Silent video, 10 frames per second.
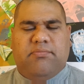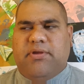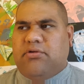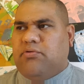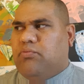
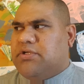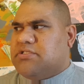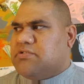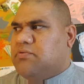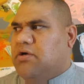be on the wings
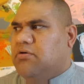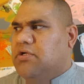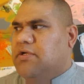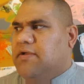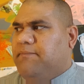as well.
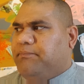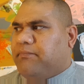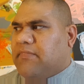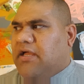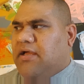
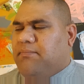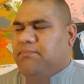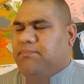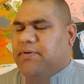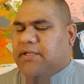
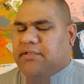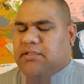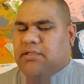But